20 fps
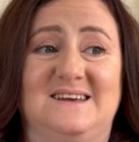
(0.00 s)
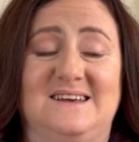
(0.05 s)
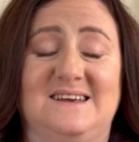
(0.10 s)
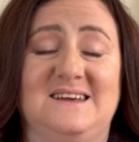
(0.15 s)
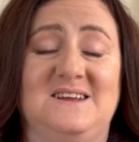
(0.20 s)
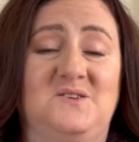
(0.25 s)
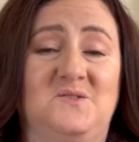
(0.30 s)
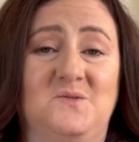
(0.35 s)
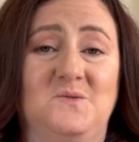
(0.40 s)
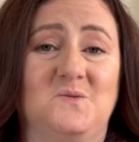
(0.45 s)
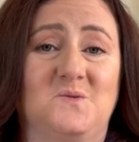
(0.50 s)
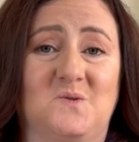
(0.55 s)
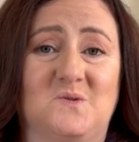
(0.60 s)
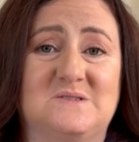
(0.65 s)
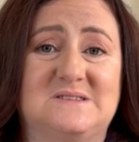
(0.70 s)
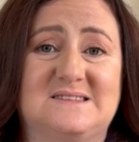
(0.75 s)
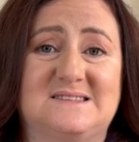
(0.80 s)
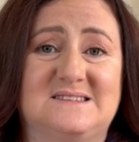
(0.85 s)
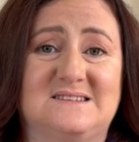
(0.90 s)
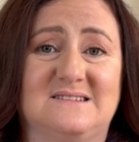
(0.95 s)
in
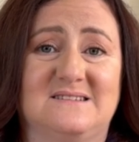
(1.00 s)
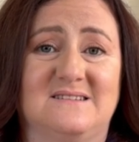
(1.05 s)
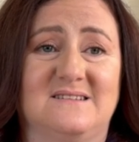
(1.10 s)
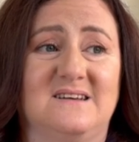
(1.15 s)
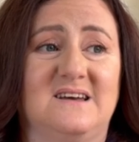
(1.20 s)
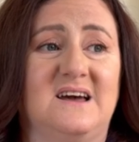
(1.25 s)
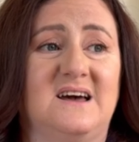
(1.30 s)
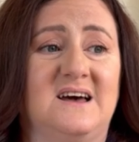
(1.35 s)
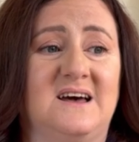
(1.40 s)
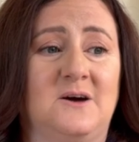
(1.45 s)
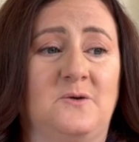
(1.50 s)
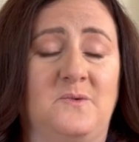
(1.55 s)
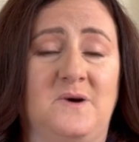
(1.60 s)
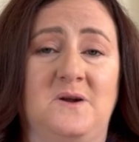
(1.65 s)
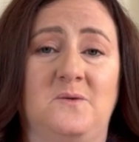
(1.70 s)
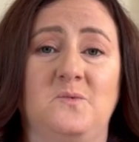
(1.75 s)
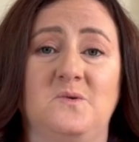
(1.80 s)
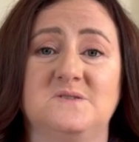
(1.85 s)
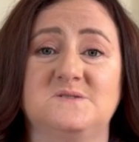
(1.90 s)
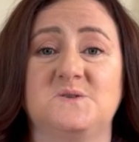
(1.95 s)
August when I
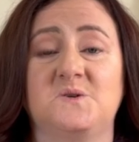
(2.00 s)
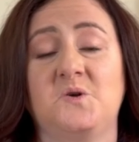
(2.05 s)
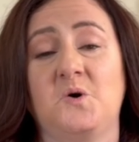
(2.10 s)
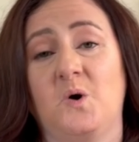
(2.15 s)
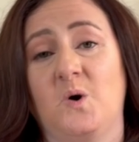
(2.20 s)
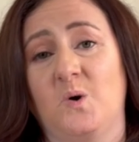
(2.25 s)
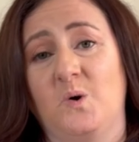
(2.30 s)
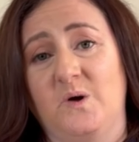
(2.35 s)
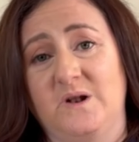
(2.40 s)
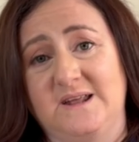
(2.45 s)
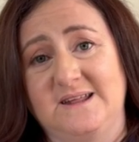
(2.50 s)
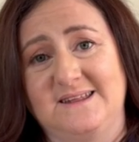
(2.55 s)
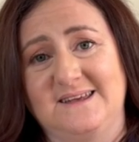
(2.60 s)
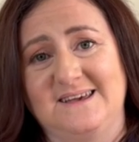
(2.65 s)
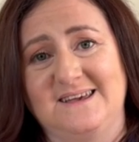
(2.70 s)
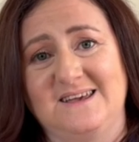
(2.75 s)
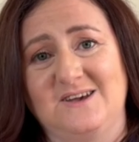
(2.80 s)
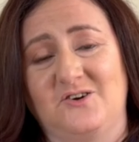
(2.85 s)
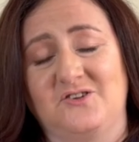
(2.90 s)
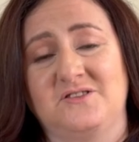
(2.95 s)
was on
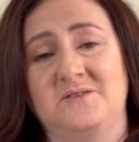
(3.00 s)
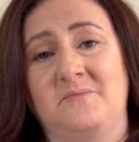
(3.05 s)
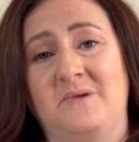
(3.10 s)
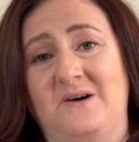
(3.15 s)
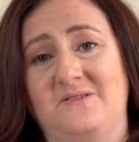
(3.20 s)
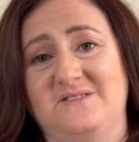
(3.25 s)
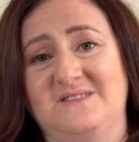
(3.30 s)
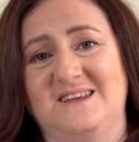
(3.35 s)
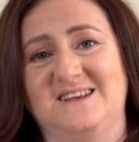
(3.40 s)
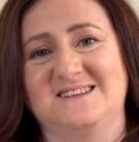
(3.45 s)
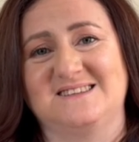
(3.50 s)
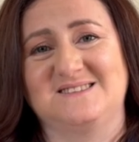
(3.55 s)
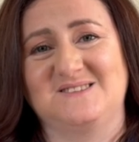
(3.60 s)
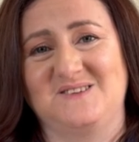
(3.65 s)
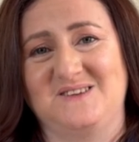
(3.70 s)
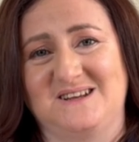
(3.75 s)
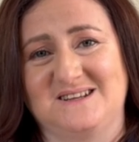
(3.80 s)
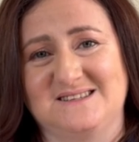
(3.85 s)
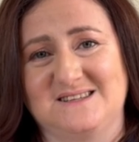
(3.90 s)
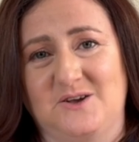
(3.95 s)
holiday on the mountains 2
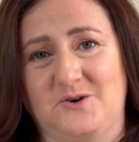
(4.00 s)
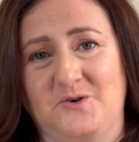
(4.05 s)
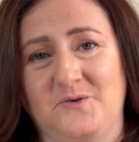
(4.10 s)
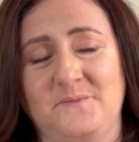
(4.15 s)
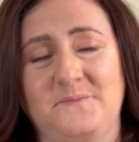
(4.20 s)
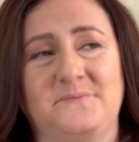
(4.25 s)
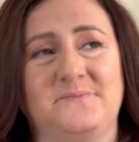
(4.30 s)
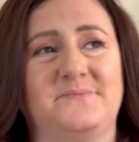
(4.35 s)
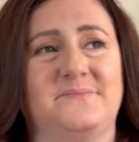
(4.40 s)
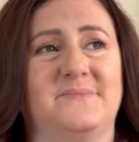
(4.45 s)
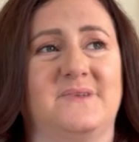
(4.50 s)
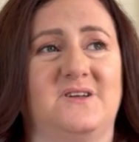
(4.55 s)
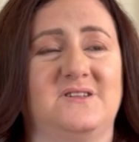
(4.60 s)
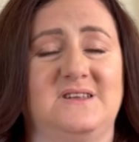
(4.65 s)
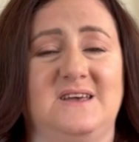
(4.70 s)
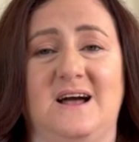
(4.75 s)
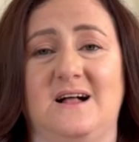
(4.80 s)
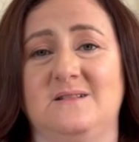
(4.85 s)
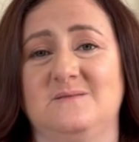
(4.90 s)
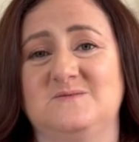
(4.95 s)
years ago, on
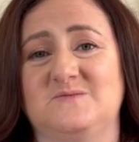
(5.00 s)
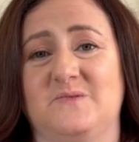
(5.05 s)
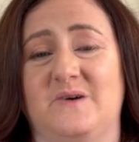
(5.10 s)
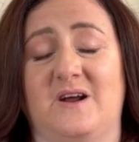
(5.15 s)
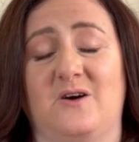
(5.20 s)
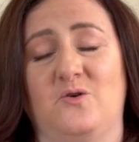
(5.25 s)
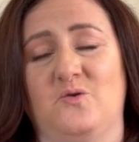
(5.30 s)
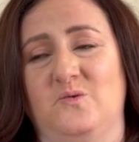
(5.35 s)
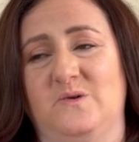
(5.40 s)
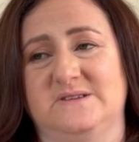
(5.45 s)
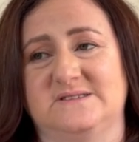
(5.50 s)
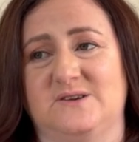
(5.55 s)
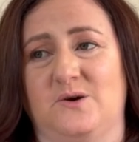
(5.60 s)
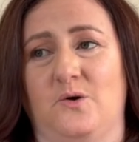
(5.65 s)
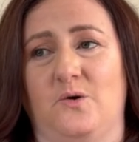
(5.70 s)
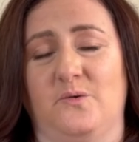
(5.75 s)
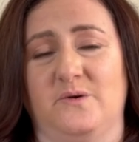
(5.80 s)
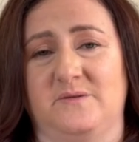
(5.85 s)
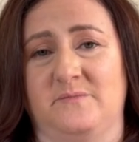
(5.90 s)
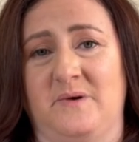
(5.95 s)
the Alps, where I always
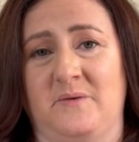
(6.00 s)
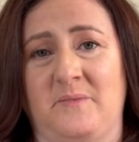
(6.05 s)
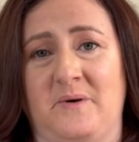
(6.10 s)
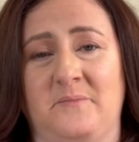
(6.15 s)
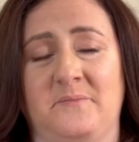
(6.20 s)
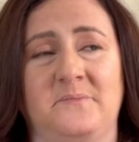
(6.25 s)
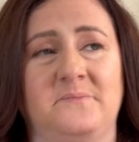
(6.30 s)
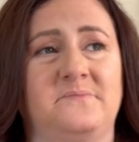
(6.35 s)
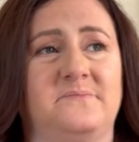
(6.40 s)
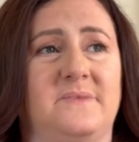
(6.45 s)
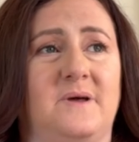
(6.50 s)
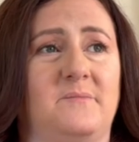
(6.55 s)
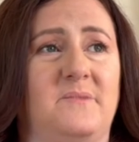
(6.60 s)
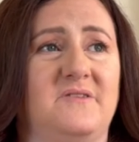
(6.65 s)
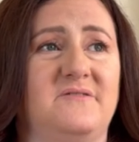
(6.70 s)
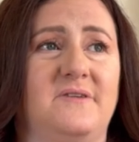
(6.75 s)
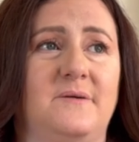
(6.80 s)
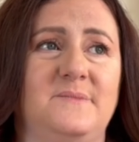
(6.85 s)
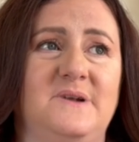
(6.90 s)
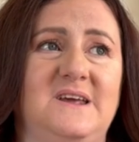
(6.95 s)
go with my mom and my
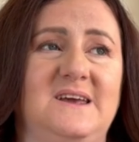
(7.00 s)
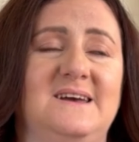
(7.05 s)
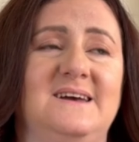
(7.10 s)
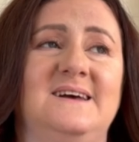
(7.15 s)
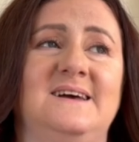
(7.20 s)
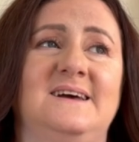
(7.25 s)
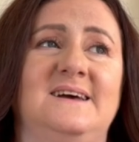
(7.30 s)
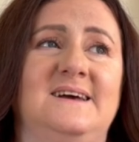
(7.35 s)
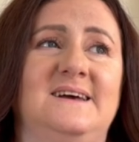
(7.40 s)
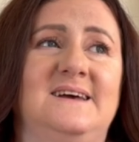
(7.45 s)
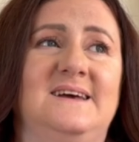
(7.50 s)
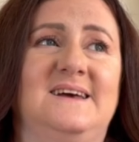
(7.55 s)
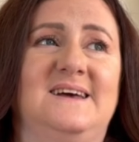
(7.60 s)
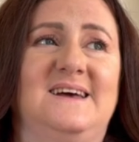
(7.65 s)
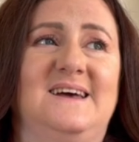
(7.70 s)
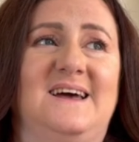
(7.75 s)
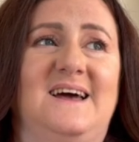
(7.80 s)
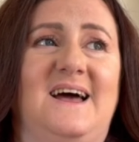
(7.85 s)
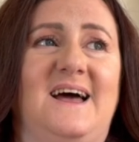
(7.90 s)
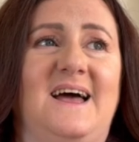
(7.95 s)
family.
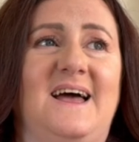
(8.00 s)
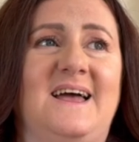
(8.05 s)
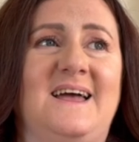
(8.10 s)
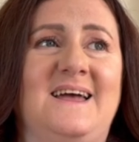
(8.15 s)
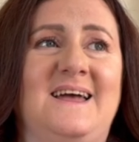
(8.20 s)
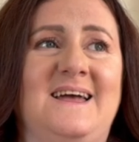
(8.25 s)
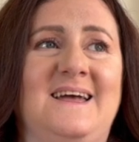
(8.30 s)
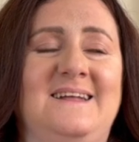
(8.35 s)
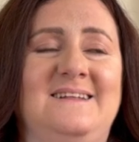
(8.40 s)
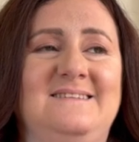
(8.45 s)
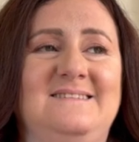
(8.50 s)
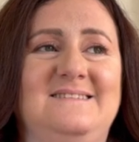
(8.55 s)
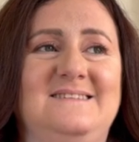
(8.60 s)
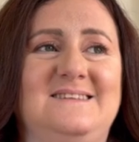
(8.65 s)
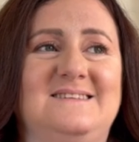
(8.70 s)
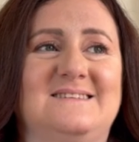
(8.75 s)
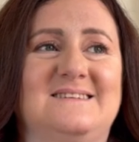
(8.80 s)
And